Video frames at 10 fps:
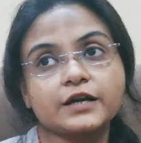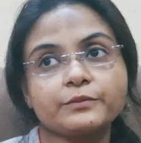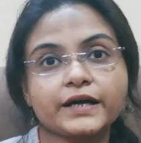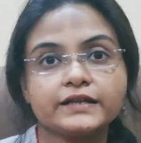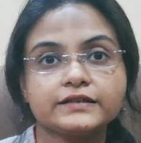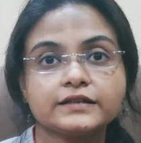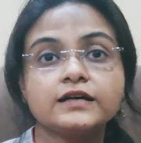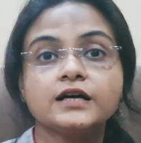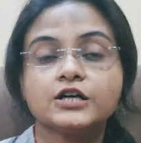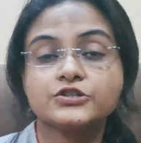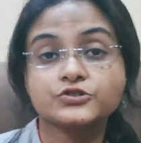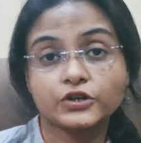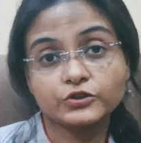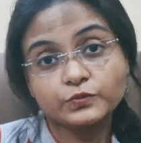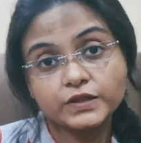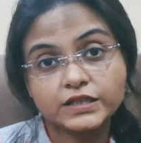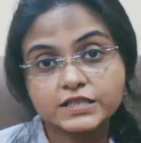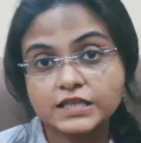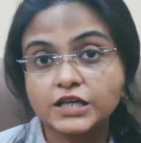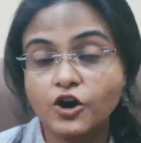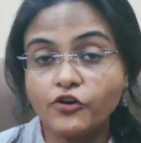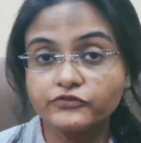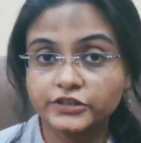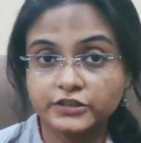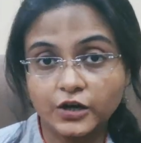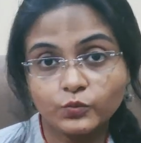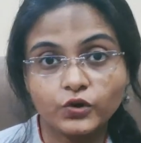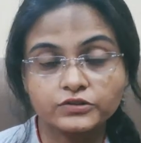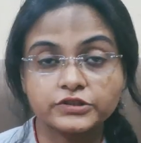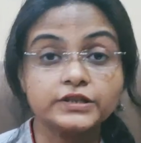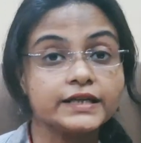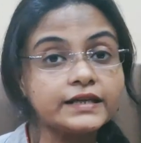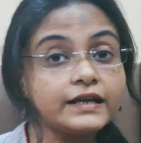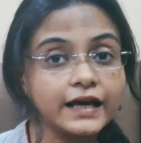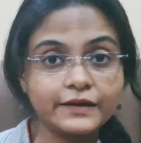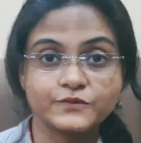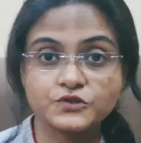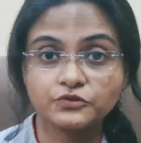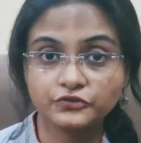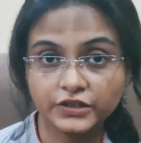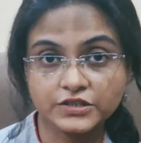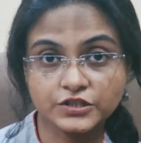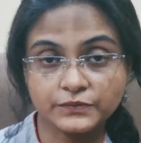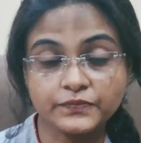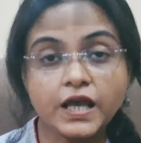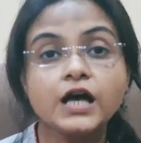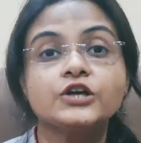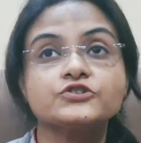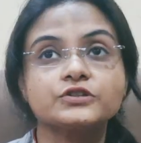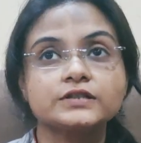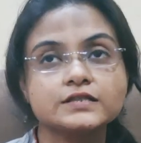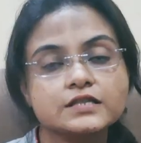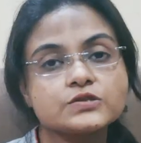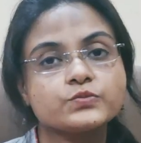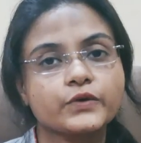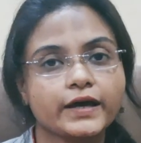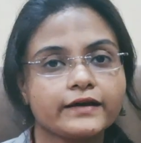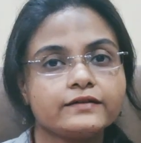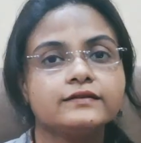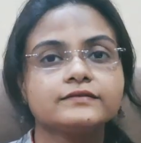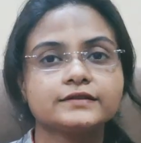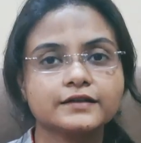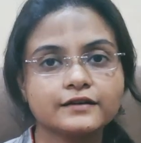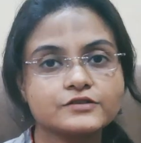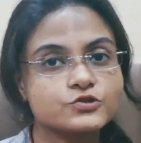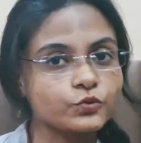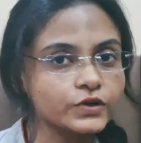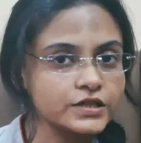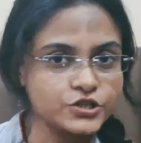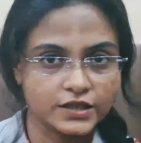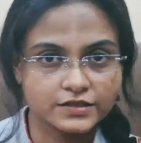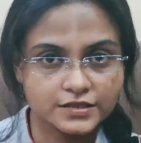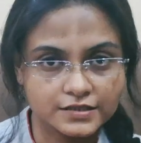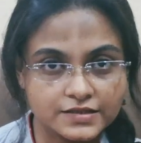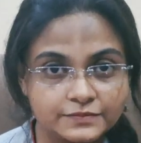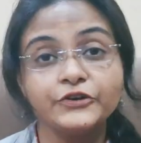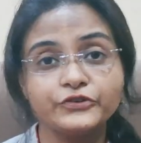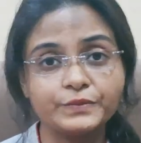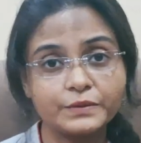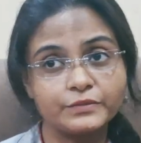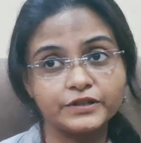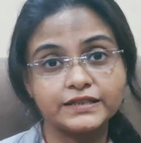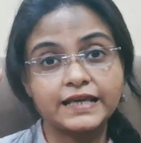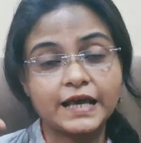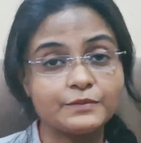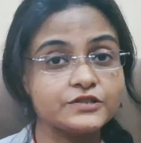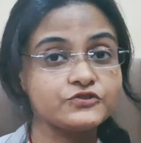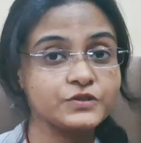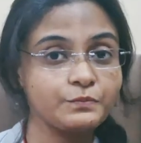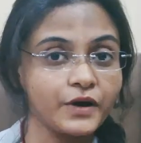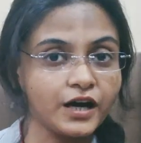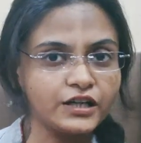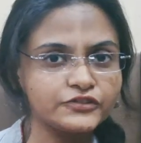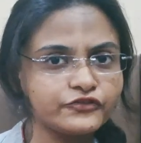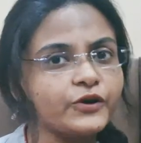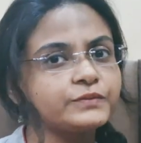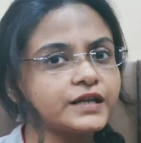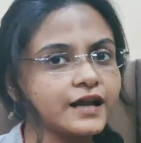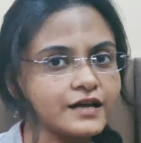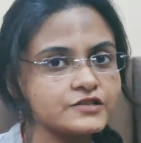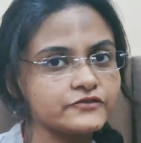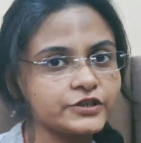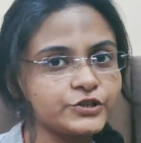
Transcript: done by the solubility of the groundwater in a limestone region. So this is where the story changes. Remember the chemistry part from the last